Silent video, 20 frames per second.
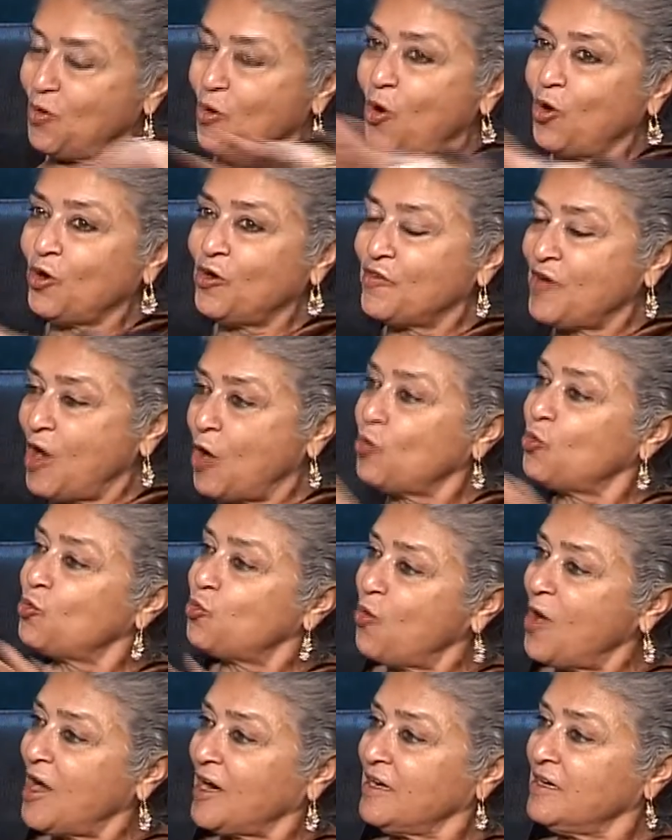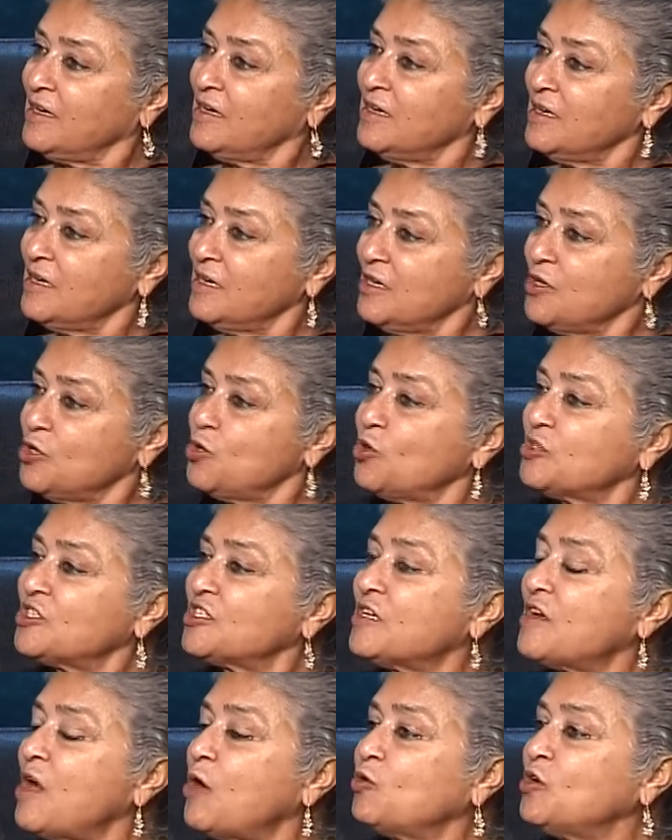around one, you're
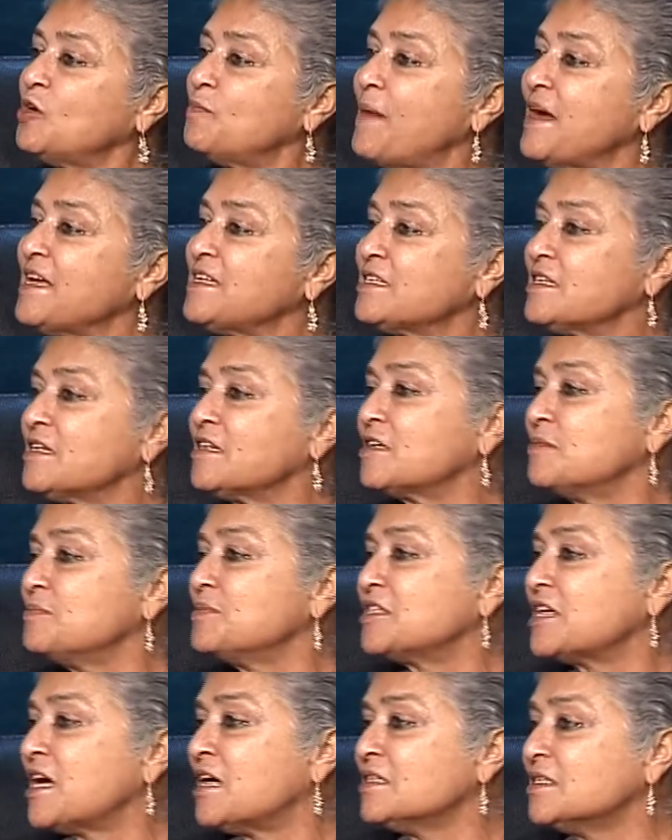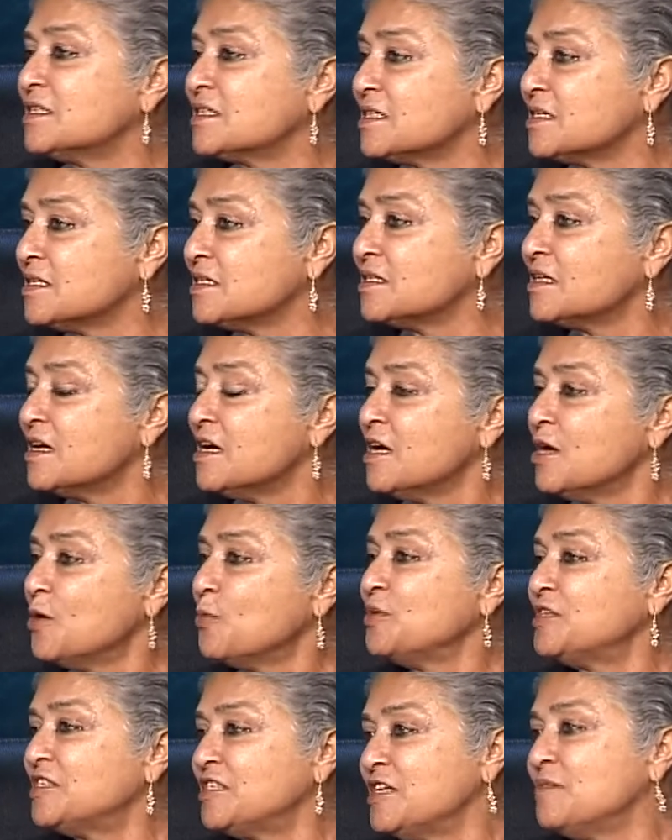surrounded by circumstances
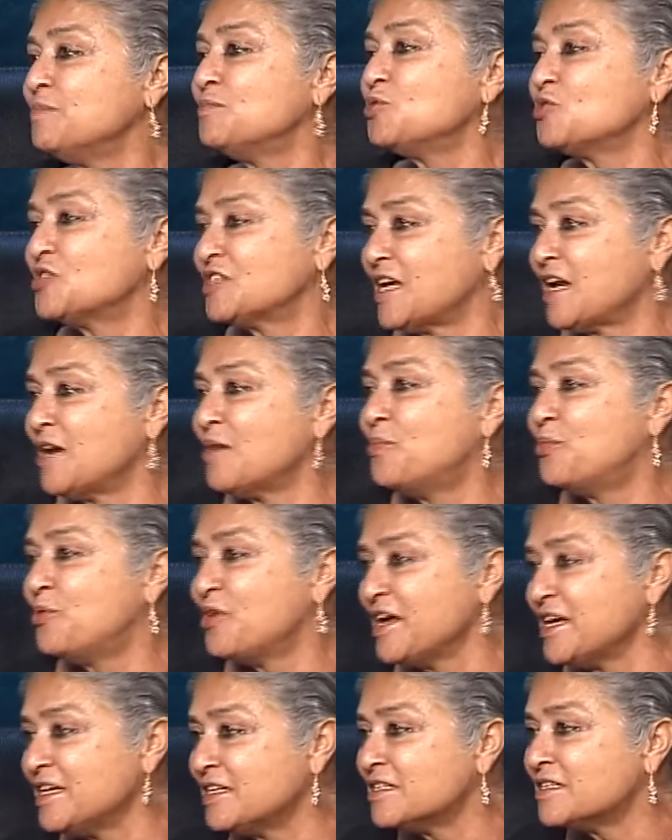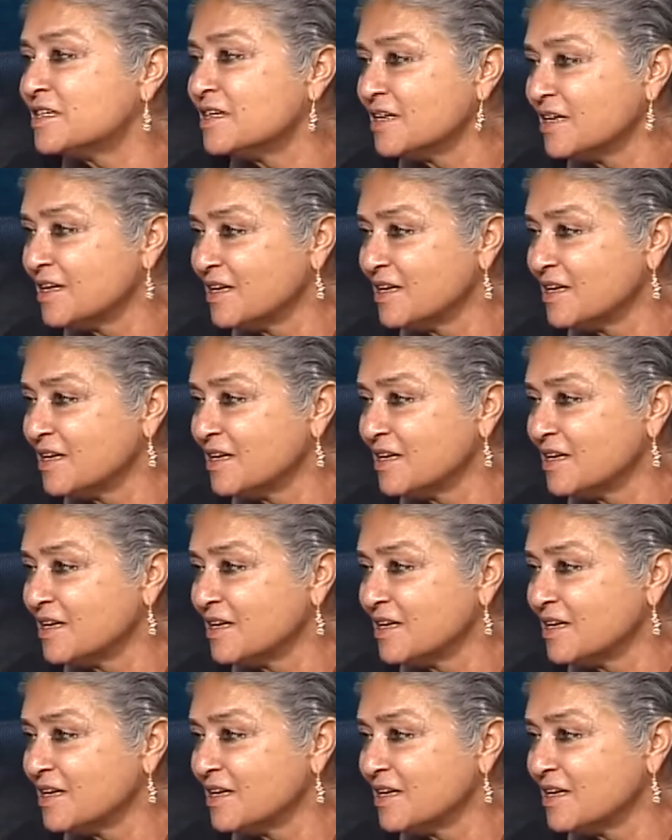which seem to celebrate